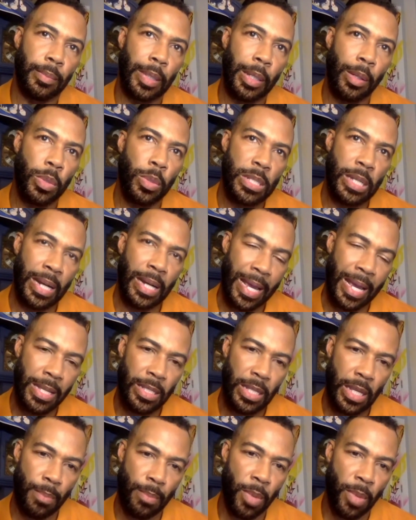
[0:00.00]
It was an
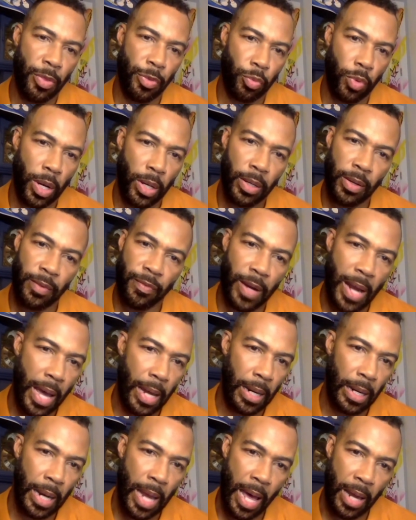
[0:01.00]
eighteen month run of
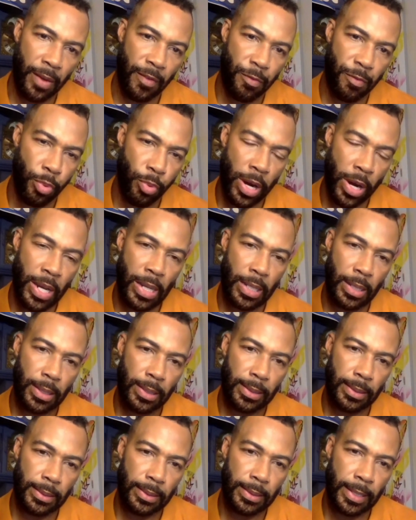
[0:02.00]
not a lot of break,
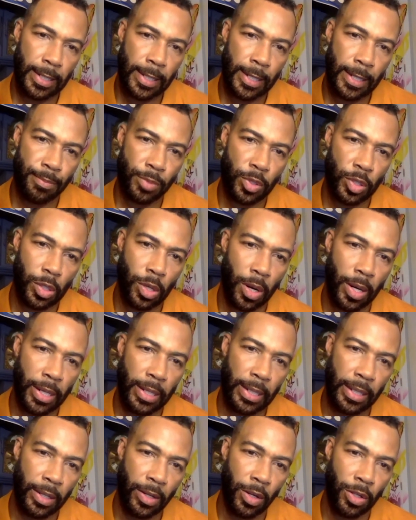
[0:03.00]
um,
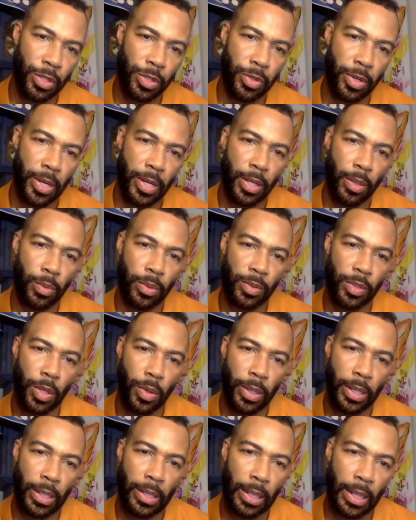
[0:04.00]
starting in Australia with
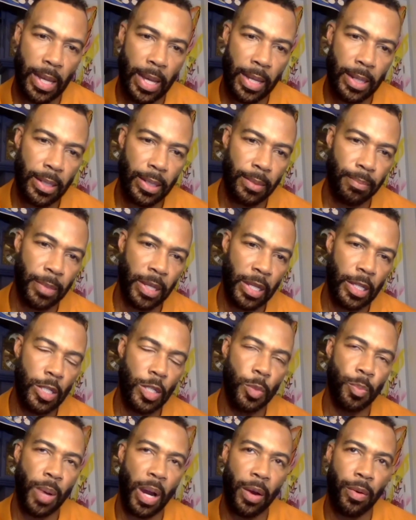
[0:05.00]
Tony Collette and Miki
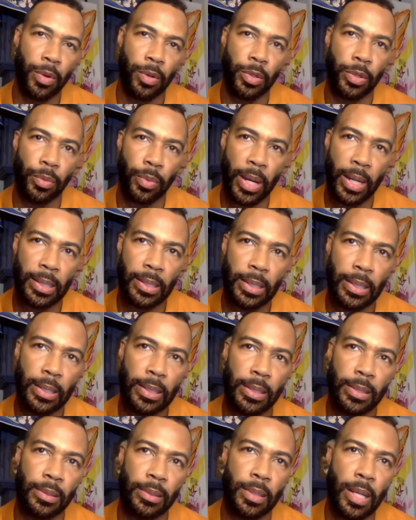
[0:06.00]
Spiro
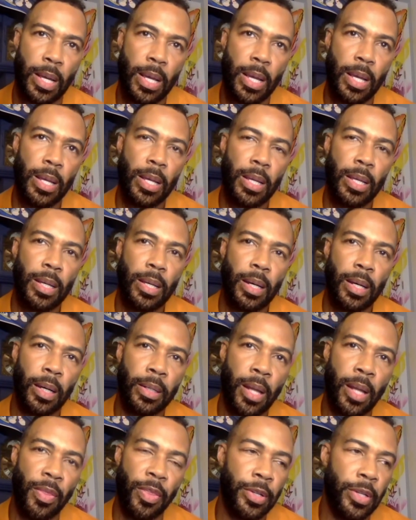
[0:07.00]
directing, and
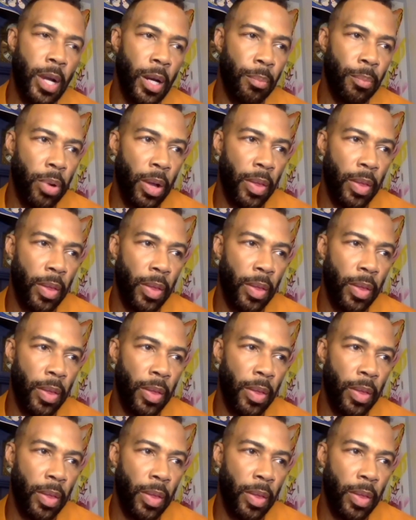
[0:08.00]
another young